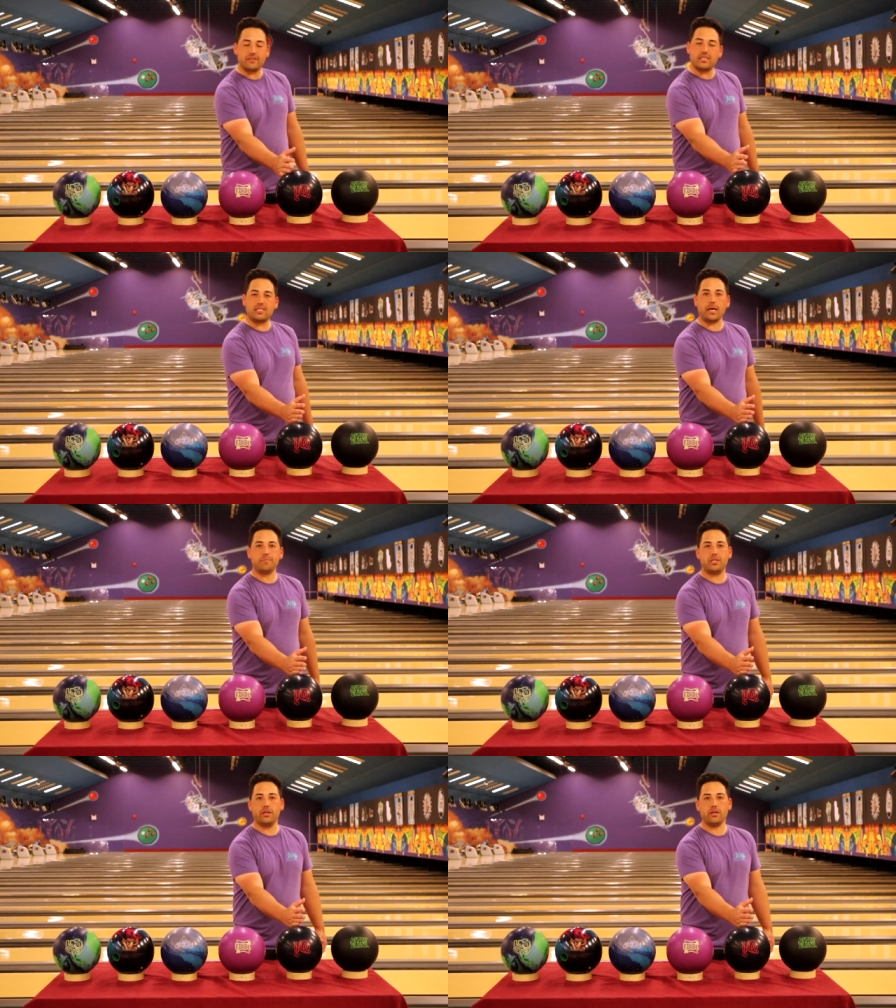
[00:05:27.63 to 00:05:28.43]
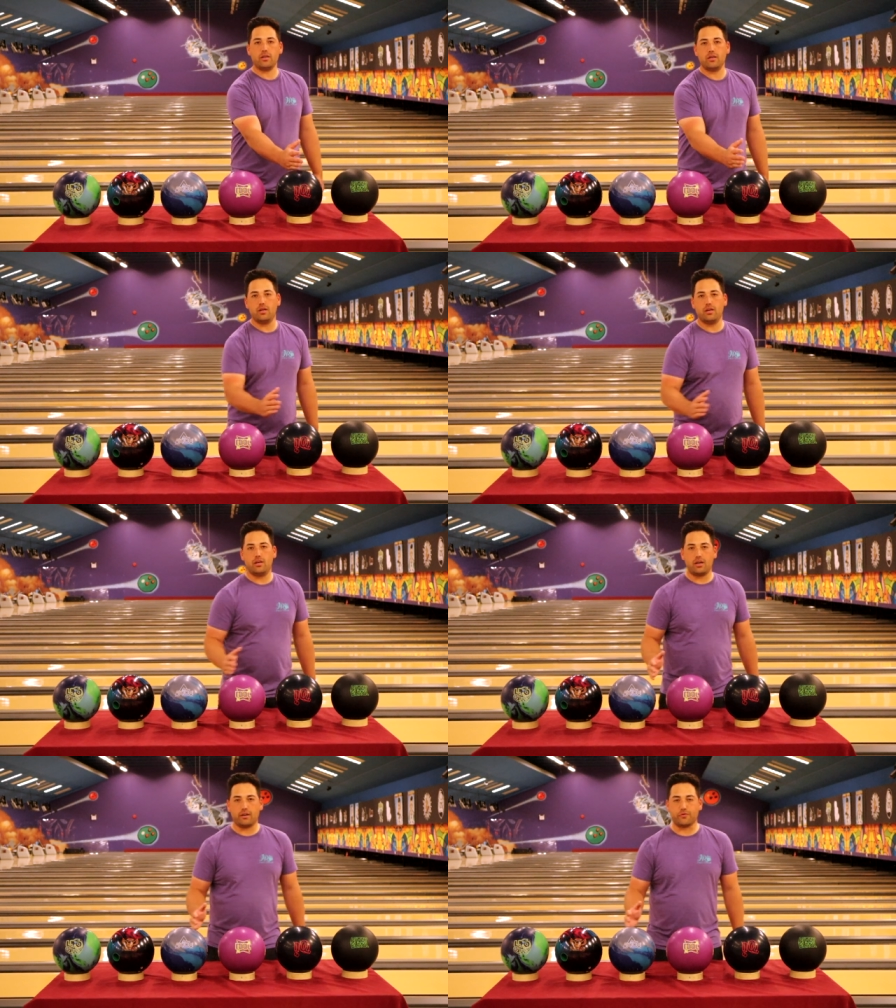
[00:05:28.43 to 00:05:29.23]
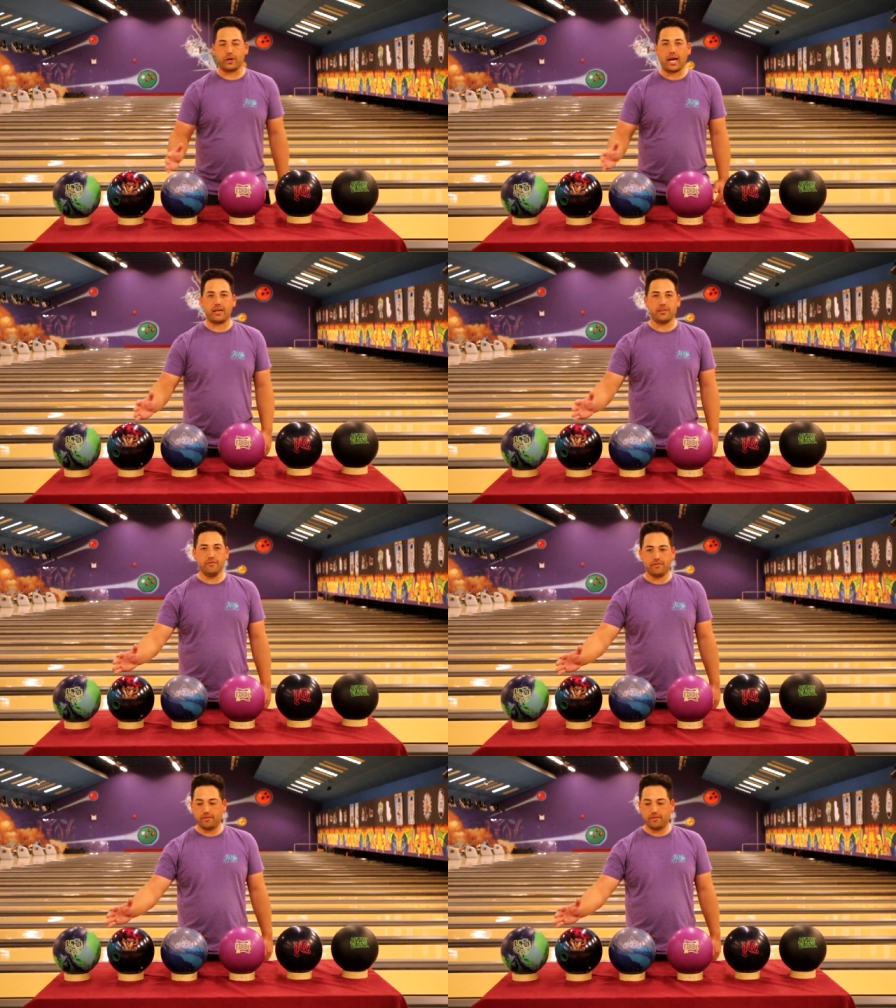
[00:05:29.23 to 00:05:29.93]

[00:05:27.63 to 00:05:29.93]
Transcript: steps here of reactive.